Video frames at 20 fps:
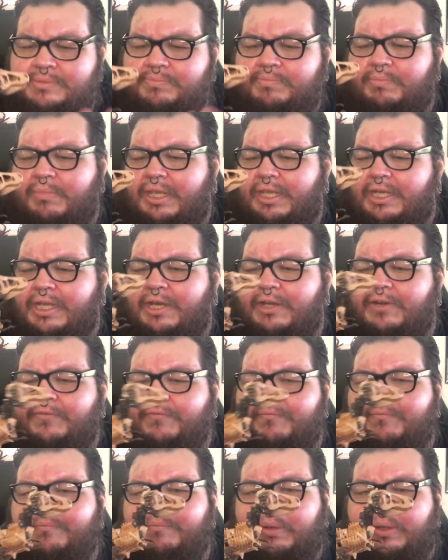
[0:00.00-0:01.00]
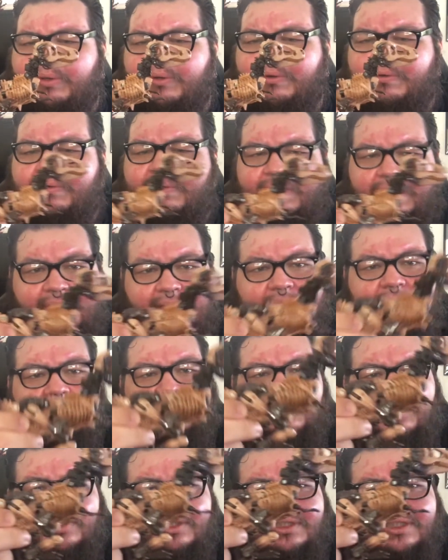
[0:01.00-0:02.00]
made out of bone, he
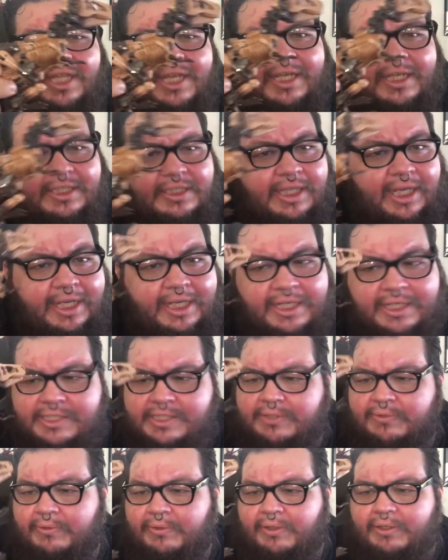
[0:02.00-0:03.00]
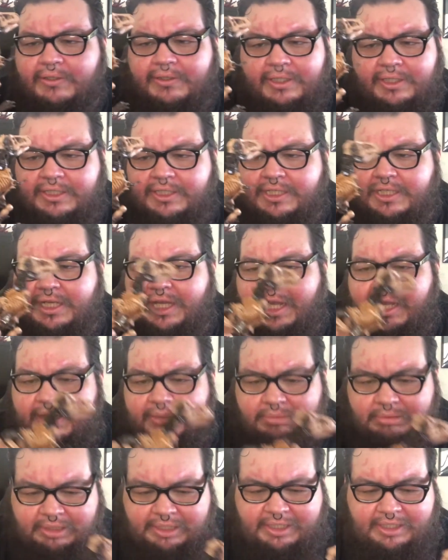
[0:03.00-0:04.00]
looks like a dinosaur,
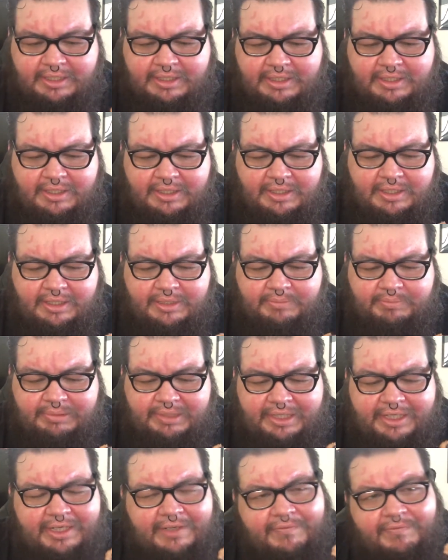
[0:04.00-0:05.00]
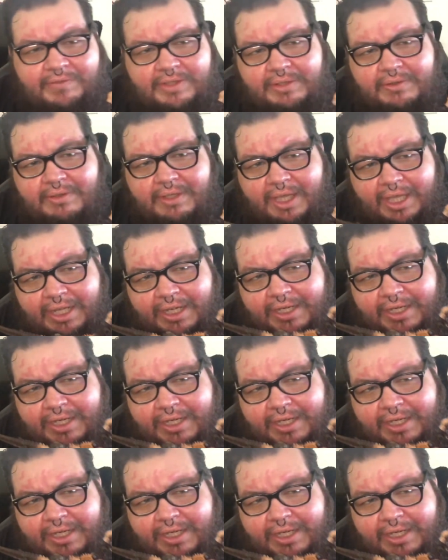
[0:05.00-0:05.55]
undeniably. But if you get